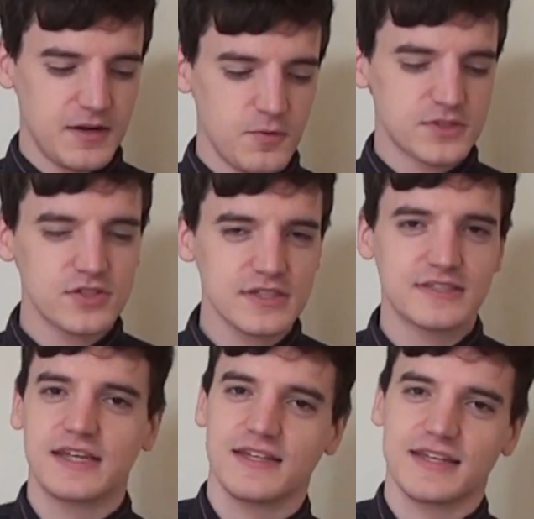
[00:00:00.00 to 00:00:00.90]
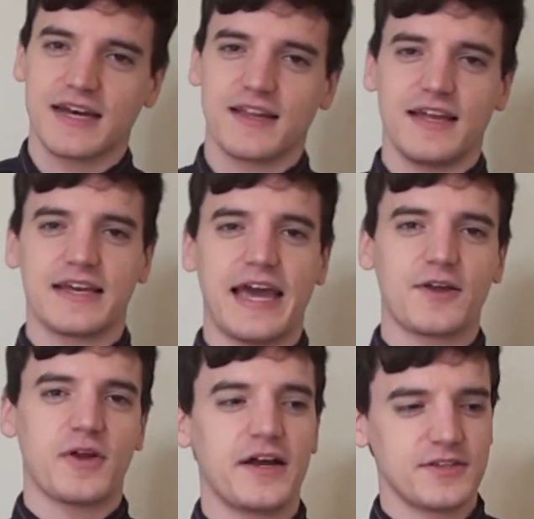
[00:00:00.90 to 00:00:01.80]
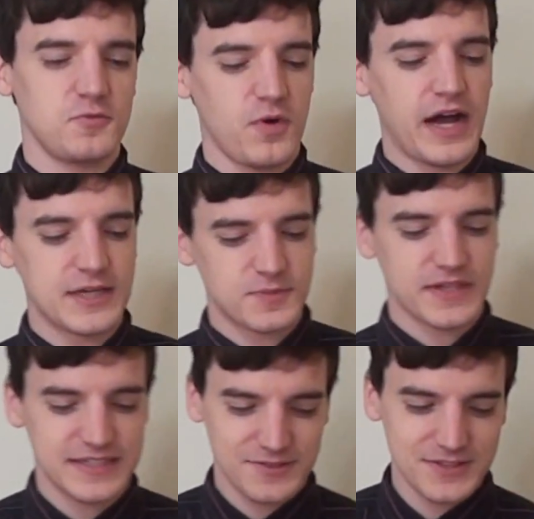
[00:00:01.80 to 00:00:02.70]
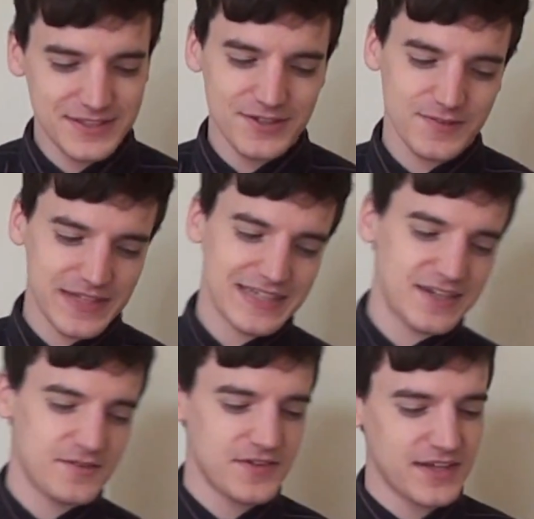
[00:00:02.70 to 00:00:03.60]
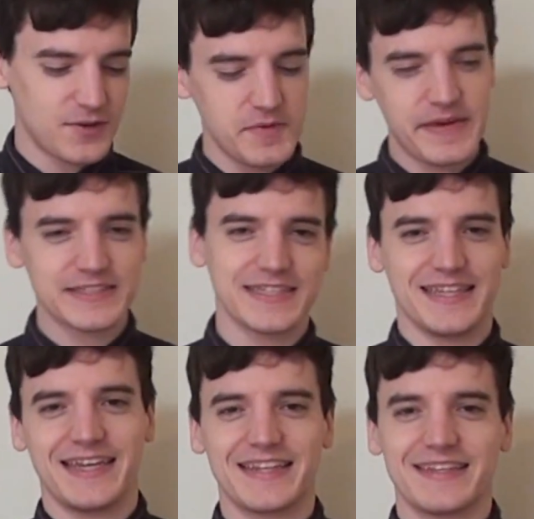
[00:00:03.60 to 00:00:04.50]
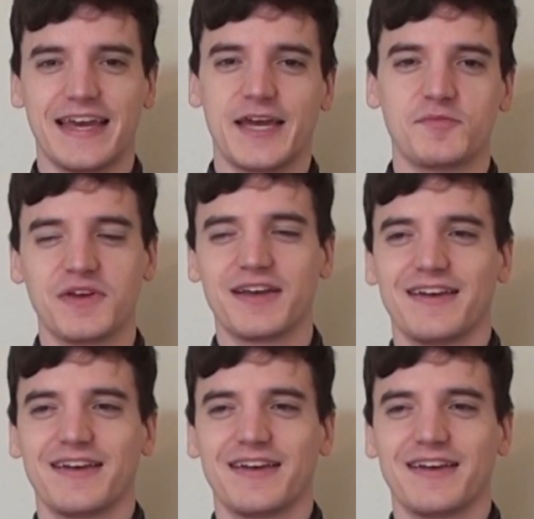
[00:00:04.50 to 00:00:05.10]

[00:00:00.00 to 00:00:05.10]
was just content to kind of like hang around and watch, because it was sort of like getting to be like, are we basically at the end of the game?